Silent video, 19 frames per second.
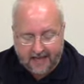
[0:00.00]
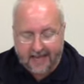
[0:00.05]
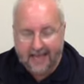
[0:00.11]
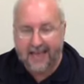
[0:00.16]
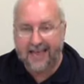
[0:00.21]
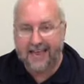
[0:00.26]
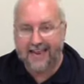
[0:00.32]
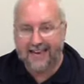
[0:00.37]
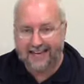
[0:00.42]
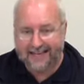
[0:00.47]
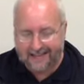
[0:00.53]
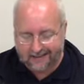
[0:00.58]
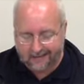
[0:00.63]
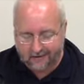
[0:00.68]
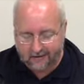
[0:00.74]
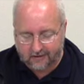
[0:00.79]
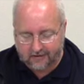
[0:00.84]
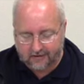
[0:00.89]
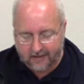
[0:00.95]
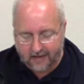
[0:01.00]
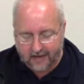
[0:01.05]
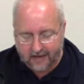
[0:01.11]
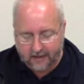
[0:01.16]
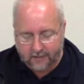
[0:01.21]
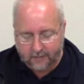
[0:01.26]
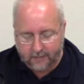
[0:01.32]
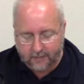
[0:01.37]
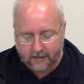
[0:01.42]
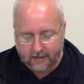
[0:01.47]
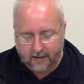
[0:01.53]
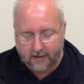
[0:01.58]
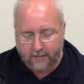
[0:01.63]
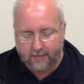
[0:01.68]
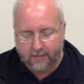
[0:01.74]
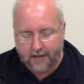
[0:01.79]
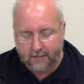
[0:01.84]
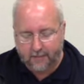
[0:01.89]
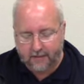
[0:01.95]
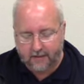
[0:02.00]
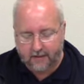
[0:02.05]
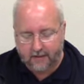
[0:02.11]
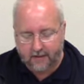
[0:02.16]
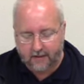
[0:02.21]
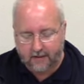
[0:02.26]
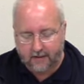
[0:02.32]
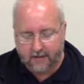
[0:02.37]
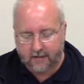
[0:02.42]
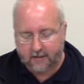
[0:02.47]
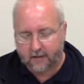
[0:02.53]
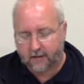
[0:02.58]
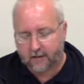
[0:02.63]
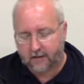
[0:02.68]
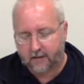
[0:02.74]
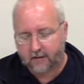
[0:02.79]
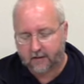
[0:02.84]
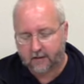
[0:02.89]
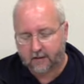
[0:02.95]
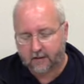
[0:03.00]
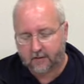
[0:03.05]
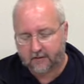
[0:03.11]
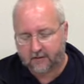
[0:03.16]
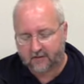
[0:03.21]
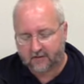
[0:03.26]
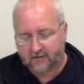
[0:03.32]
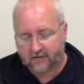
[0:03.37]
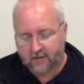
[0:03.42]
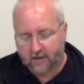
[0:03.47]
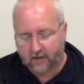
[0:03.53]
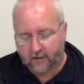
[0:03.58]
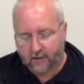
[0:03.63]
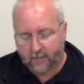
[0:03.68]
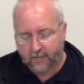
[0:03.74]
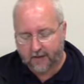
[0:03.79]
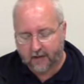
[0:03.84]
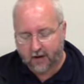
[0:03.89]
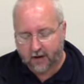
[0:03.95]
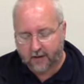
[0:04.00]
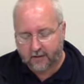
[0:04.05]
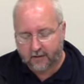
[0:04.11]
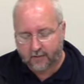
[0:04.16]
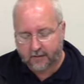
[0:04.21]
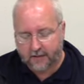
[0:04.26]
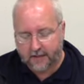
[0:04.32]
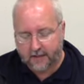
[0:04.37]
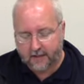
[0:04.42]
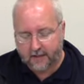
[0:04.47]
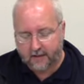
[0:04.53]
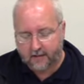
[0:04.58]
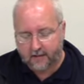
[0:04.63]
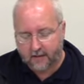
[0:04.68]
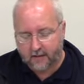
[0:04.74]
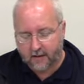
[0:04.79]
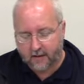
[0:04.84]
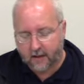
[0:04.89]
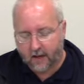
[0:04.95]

it looks like, but it may be just a little bit hard to read.